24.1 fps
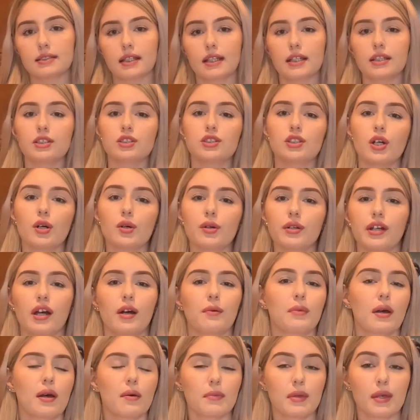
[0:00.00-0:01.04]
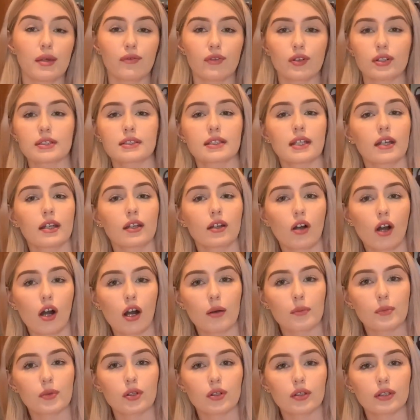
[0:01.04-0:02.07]
And don't come at me for saying
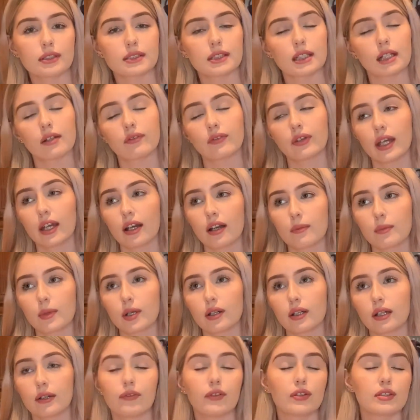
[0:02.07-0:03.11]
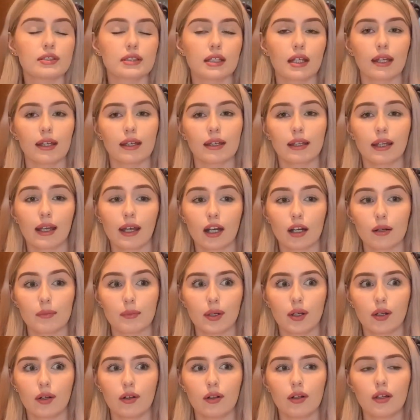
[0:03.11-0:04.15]
caramel instead of caramel. If you say
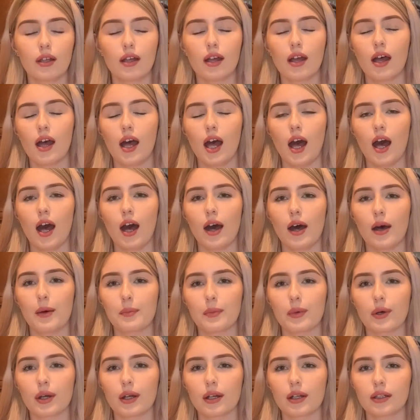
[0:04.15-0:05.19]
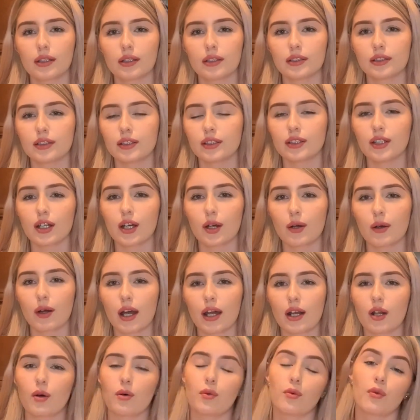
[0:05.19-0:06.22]
caramel, you know, I
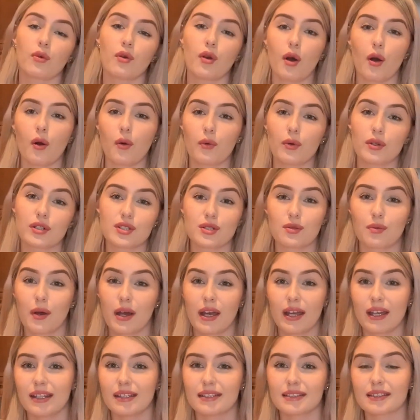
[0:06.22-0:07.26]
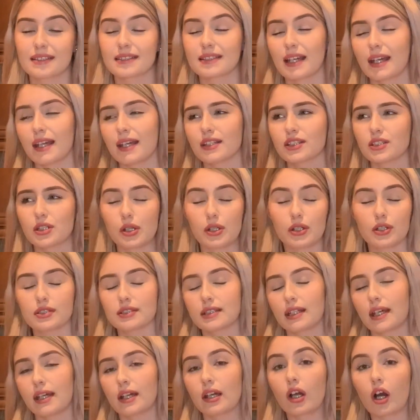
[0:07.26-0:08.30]
don't know which way to say it, so I just
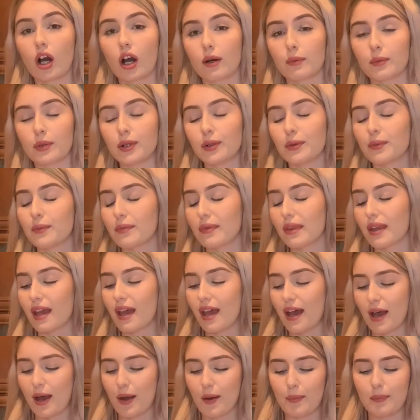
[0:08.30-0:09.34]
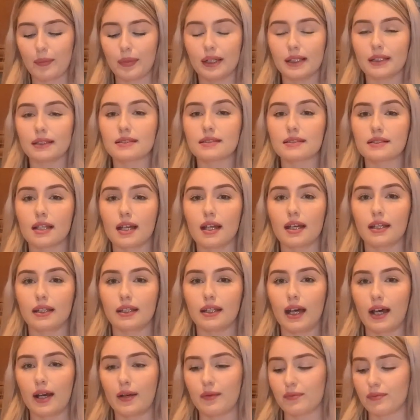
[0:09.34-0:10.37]
say caramel. But
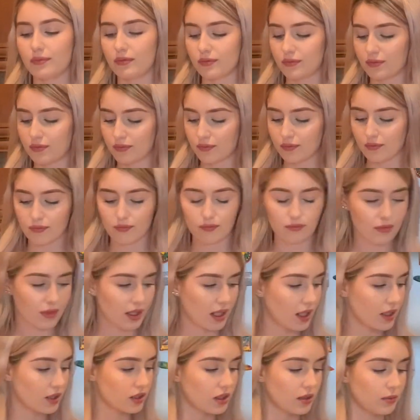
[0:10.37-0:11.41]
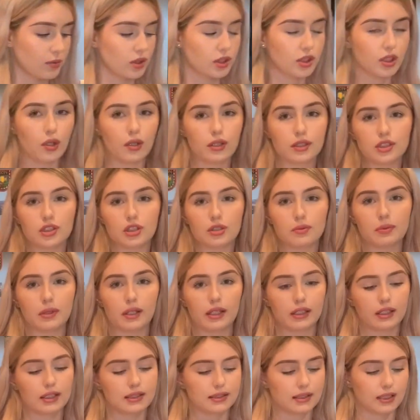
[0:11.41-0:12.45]
yeah. So I'm just going to
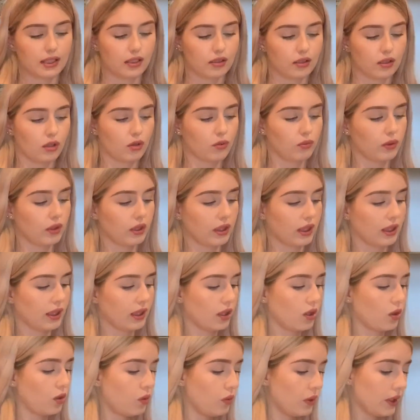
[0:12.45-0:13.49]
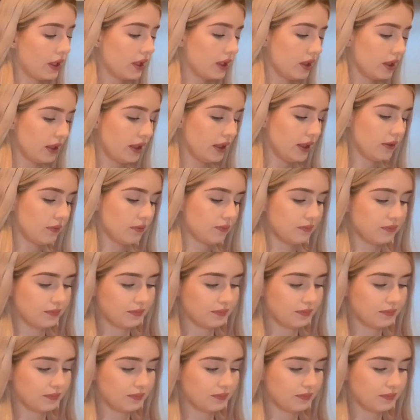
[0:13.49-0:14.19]
plug this in really quickly.